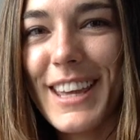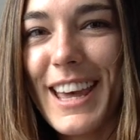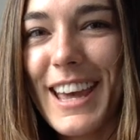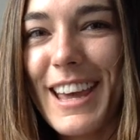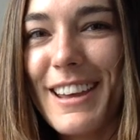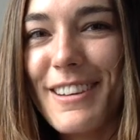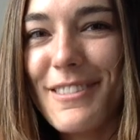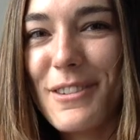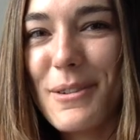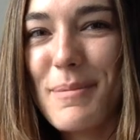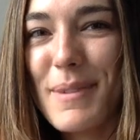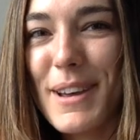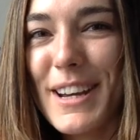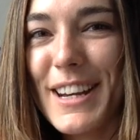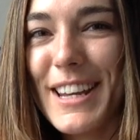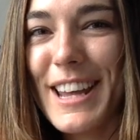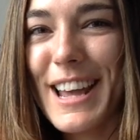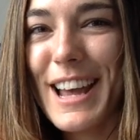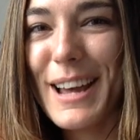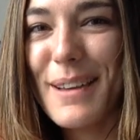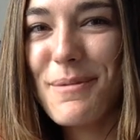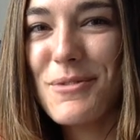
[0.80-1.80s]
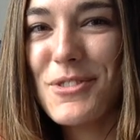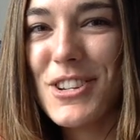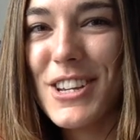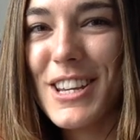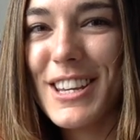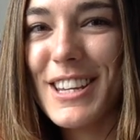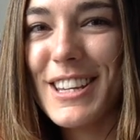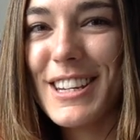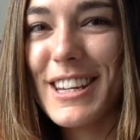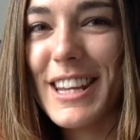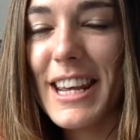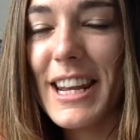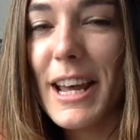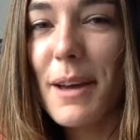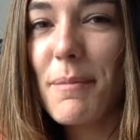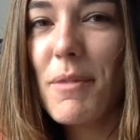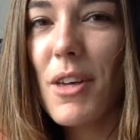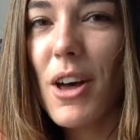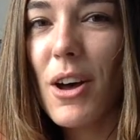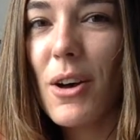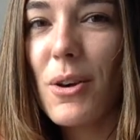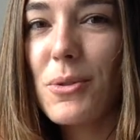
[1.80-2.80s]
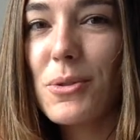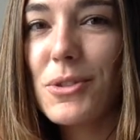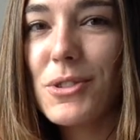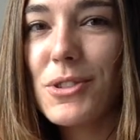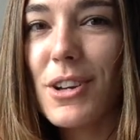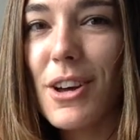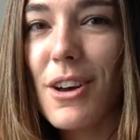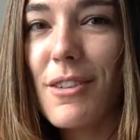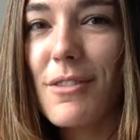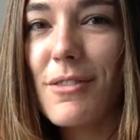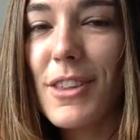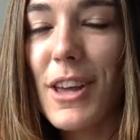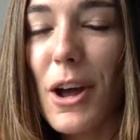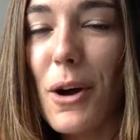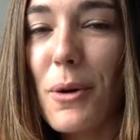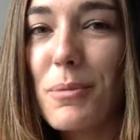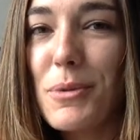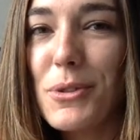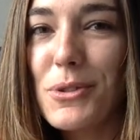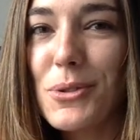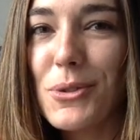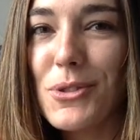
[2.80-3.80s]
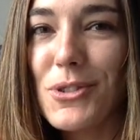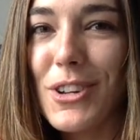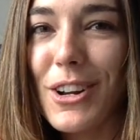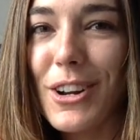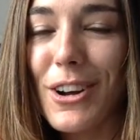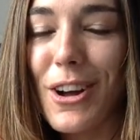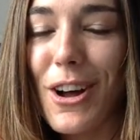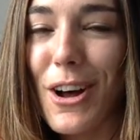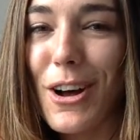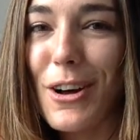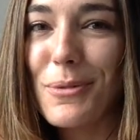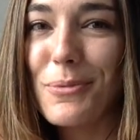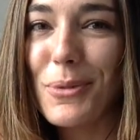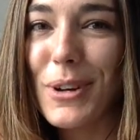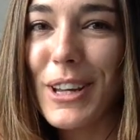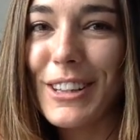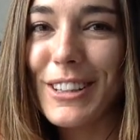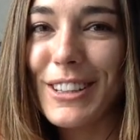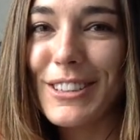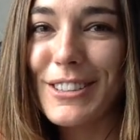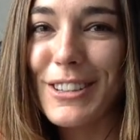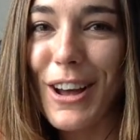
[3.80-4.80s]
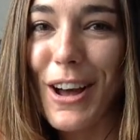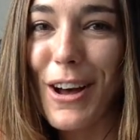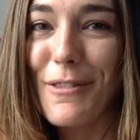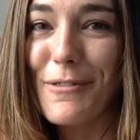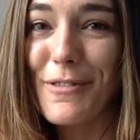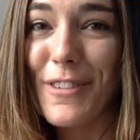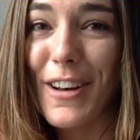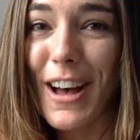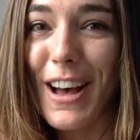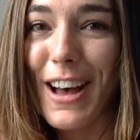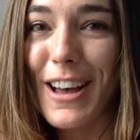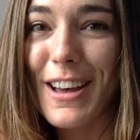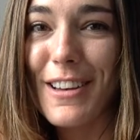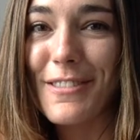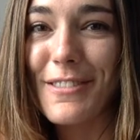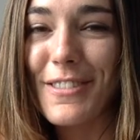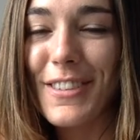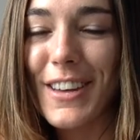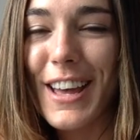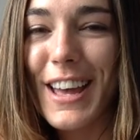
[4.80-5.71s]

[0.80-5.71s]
Hey, everybody, I'm Jen, and I'm the host of the OpenSource.com Weekly Top 5.